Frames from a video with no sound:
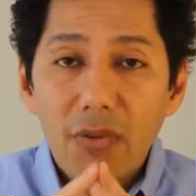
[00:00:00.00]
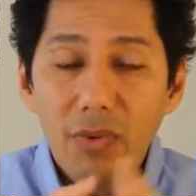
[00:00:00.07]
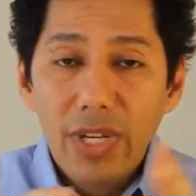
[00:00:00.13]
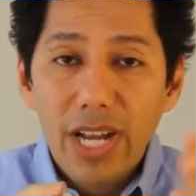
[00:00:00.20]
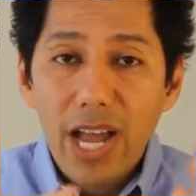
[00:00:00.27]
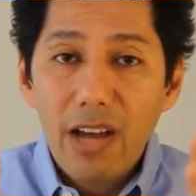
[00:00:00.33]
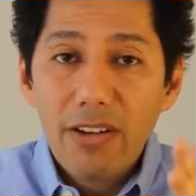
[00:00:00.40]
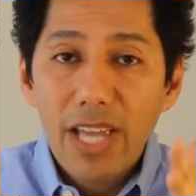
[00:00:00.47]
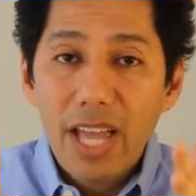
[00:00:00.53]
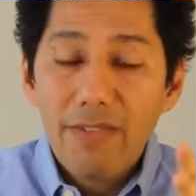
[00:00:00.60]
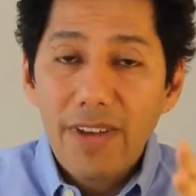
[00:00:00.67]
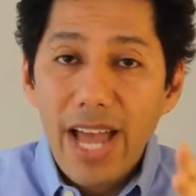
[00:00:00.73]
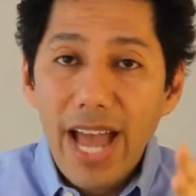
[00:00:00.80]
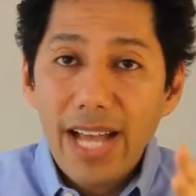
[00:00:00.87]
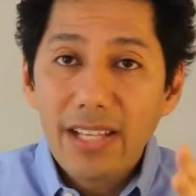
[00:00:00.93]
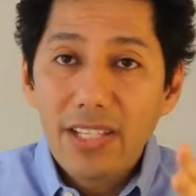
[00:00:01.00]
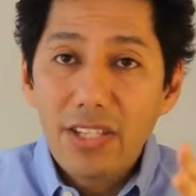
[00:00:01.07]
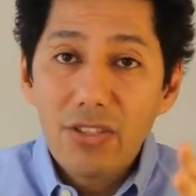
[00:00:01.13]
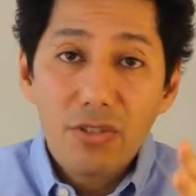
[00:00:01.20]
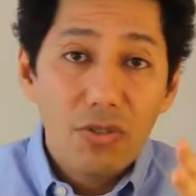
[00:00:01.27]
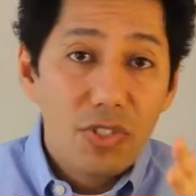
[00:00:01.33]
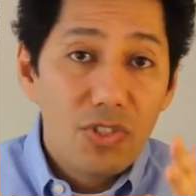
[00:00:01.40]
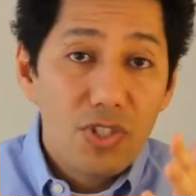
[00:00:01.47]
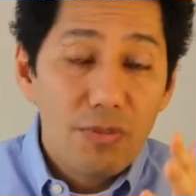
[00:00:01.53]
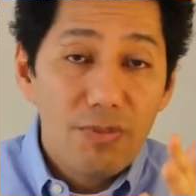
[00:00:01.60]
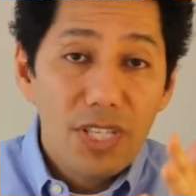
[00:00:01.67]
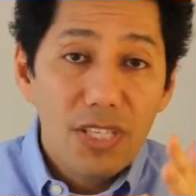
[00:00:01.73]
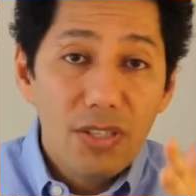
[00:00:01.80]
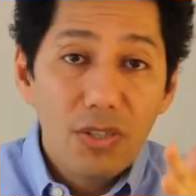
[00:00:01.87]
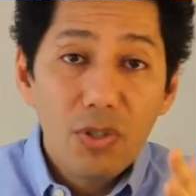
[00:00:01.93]
We now have access to the
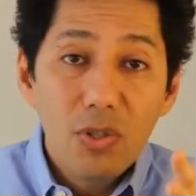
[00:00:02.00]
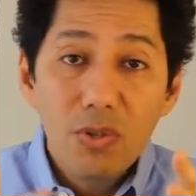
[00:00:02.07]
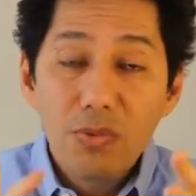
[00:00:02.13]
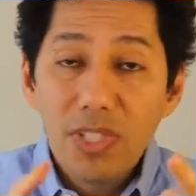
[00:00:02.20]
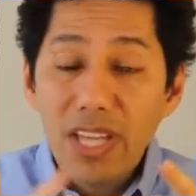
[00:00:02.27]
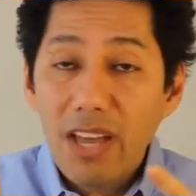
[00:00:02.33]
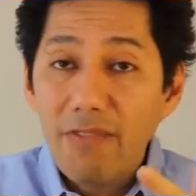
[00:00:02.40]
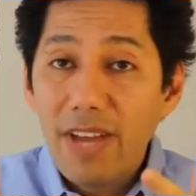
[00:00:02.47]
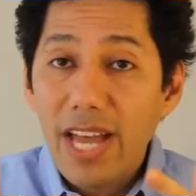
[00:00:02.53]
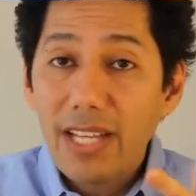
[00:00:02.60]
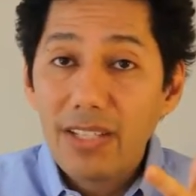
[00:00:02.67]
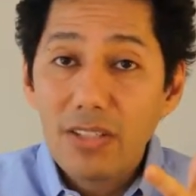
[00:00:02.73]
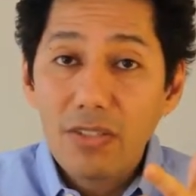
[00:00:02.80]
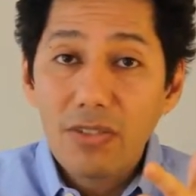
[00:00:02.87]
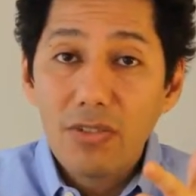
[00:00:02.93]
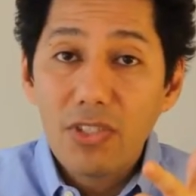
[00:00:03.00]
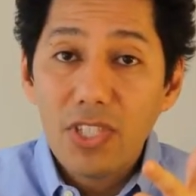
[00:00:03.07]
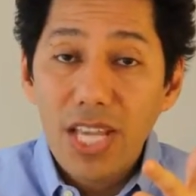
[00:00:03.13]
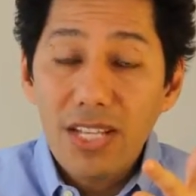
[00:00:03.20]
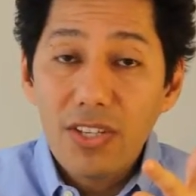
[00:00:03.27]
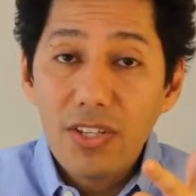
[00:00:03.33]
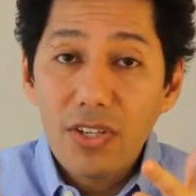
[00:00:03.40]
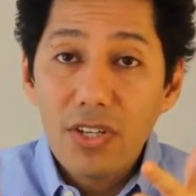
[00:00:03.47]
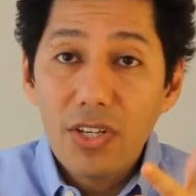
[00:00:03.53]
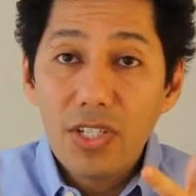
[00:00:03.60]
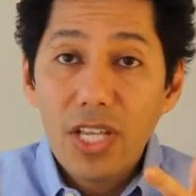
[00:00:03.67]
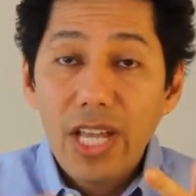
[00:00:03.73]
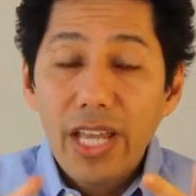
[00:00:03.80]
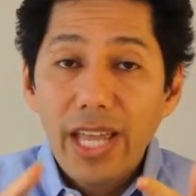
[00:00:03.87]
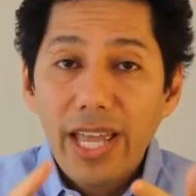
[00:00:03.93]
GPU, we have access to
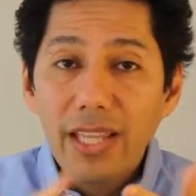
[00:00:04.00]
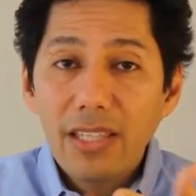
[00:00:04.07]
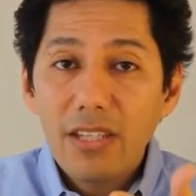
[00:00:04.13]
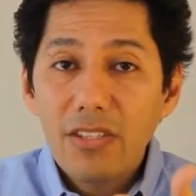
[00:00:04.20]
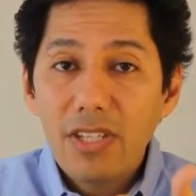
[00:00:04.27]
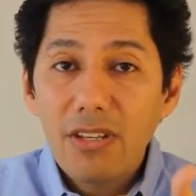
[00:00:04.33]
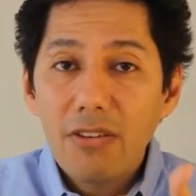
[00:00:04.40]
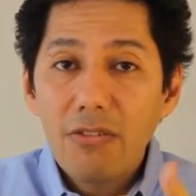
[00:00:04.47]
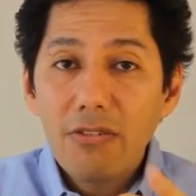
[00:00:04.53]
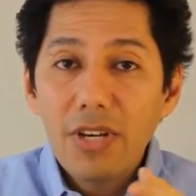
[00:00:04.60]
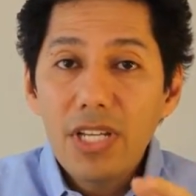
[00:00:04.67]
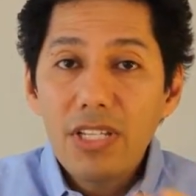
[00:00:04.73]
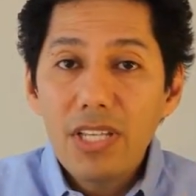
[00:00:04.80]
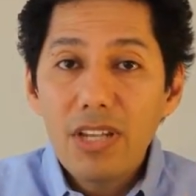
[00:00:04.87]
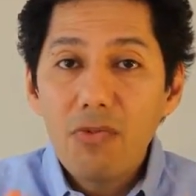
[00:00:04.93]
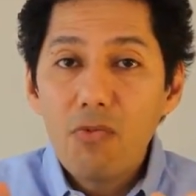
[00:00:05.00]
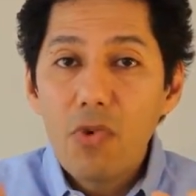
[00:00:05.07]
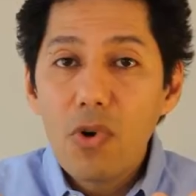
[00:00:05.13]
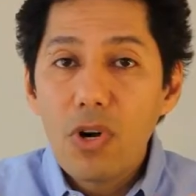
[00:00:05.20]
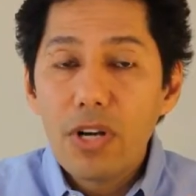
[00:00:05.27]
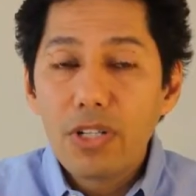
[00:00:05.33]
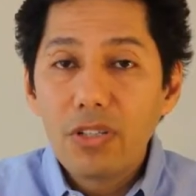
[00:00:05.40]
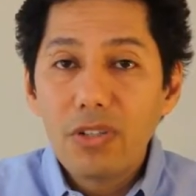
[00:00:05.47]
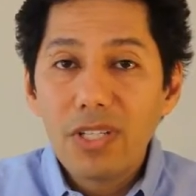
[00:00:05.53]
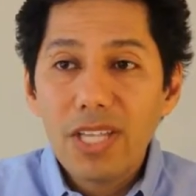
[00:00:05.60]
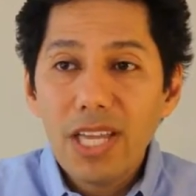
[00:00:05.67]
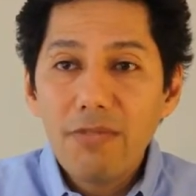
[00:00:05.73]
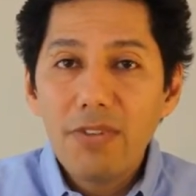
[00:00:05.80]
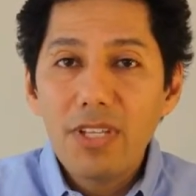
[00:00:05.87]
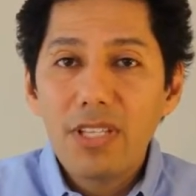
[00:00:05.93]
sensors, and there's increasing work to
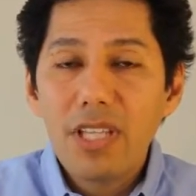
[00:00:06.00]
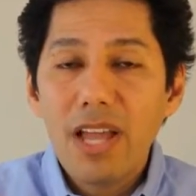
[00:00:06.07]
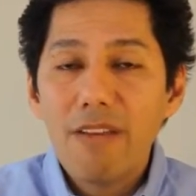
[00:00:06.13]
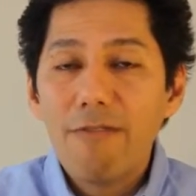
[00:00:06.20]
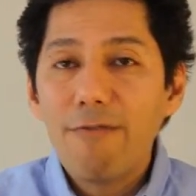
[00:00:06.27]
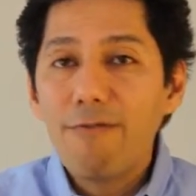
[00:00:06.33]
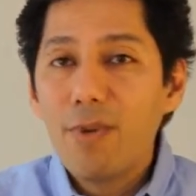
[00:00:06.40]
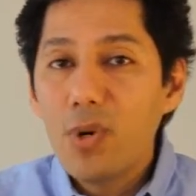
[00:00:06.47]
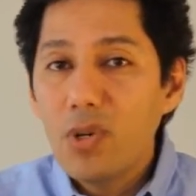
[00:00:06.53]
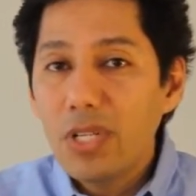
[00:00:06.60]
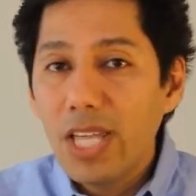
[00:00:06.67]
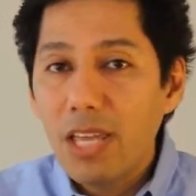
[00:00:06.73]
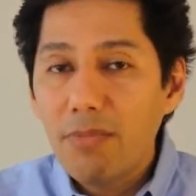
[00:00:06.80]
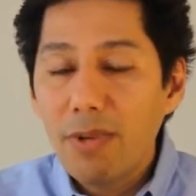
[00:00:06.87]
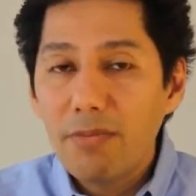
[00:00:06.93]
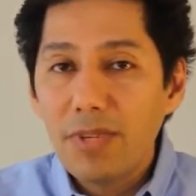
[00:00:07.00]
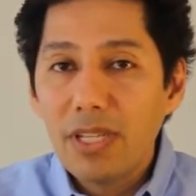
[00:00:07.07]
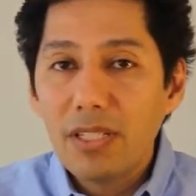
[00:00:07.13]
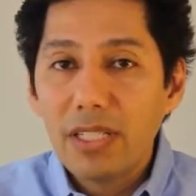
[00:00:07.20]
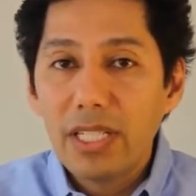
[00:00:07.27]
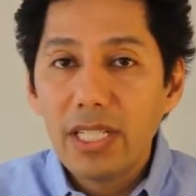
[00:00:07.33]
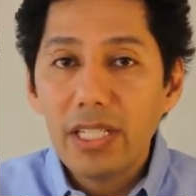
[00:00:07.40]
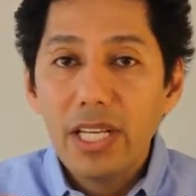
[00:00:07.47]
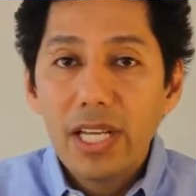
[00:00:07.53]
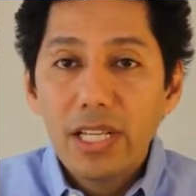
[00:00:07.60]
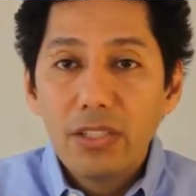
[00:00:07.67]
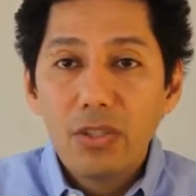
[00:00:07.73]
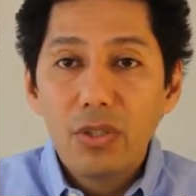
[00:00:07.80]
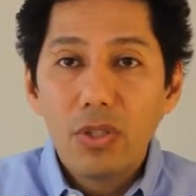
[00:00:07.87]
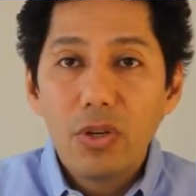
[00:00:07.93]
give us that full capability
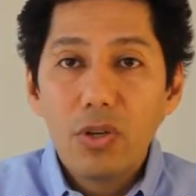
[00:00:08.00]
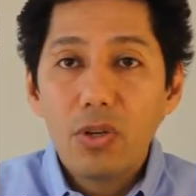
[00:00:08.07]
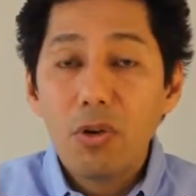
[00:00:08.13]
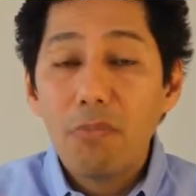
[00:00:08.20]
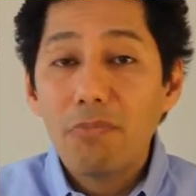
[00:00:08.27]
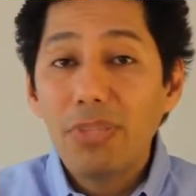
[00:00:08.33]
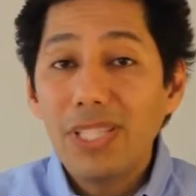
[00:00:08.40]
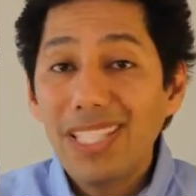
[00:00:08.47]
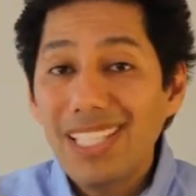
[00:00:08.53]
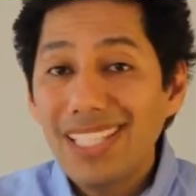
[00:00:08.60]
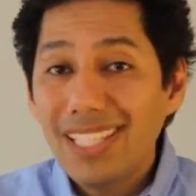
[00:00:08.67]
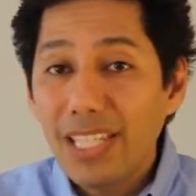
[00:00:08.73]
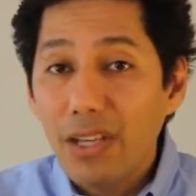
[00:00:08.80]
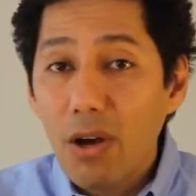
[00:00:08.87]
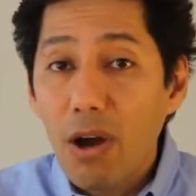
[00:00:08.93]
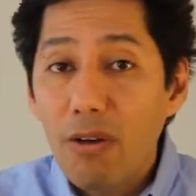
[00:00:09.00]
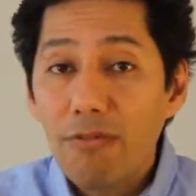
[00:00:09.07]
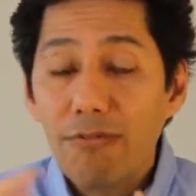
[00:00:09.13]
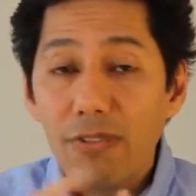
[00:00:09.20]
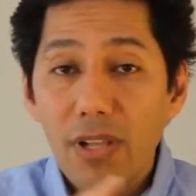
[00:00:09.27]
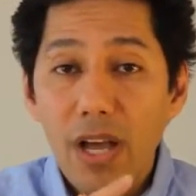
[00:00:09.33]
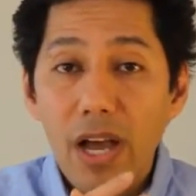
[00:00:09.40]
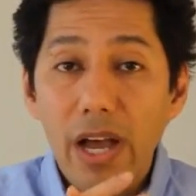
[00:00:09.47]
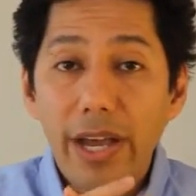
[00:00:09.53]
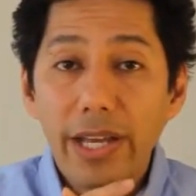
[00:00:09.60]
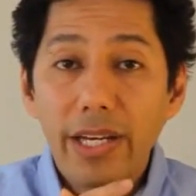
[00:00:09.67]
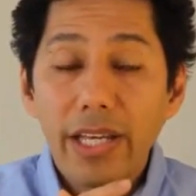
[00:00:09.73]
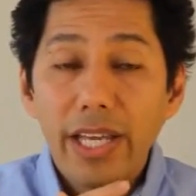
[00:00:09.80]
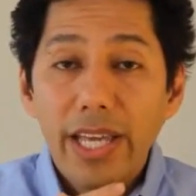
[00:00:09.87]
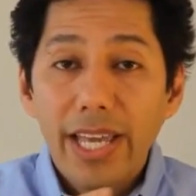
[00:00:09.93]
to go completely
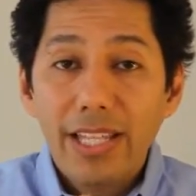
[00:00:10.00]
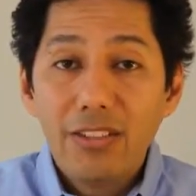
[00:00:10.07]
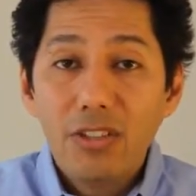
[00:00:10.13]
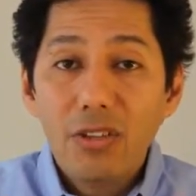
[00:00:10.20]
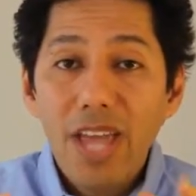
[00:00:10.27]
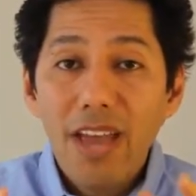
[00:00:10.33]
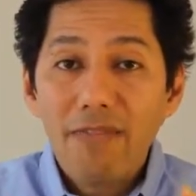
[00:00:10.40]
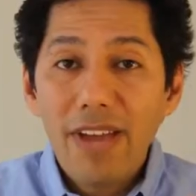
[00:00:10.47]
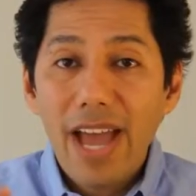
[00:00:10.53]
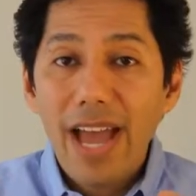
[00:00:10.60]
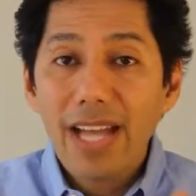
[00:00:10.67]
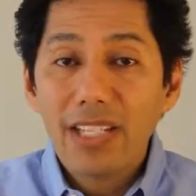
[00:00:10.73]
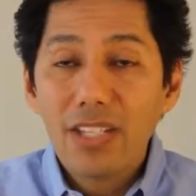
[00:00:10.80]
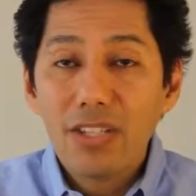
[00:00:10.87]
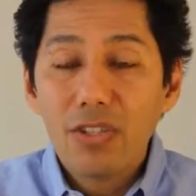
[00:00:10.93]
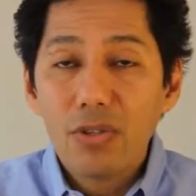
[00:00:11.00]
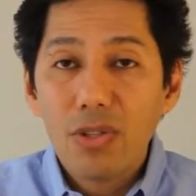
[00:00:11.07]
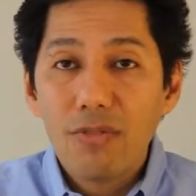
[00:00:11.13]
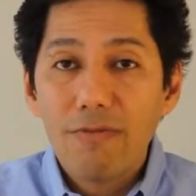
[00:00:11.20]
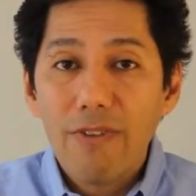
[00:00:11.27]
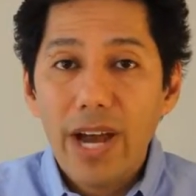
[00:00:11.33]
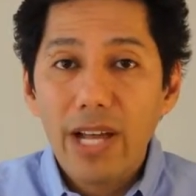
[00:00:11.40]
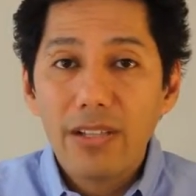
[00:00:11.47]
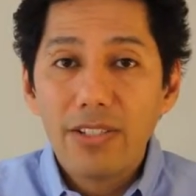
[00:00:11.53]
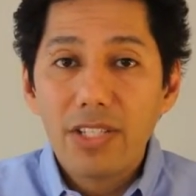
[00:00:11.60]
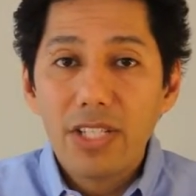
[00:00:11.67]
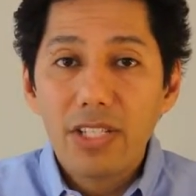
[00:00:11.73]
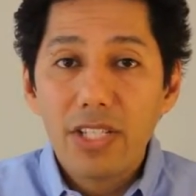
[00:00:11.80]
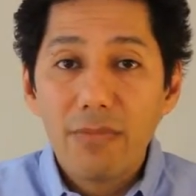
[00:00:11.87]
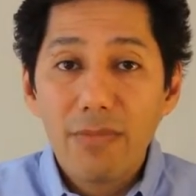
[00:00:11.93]
offline and to have access to the file
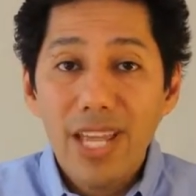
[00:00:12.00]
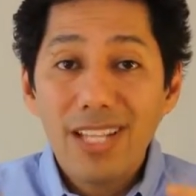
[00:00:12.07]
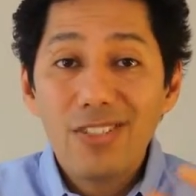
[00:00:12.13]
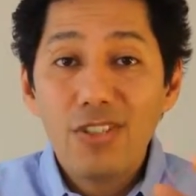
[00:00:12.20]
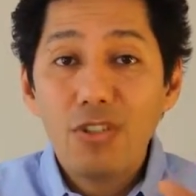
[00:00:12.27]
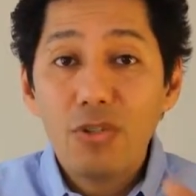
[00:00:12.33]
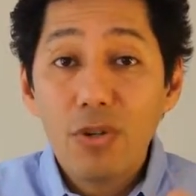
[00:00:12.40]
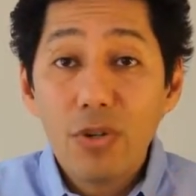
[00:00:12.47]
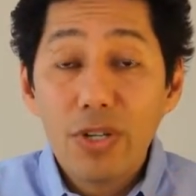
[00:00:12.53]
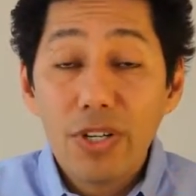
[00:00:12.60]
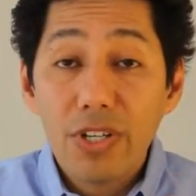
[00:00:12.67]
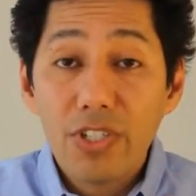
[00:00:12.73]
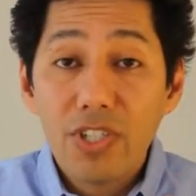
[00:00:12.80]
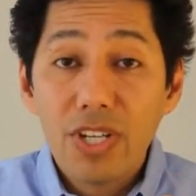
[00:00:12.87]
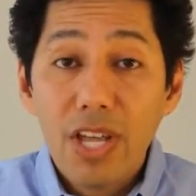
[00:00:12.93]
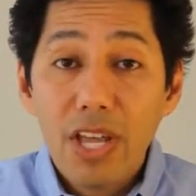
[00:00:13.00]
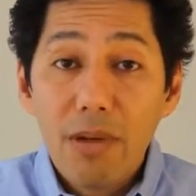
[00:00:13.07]
system and storage,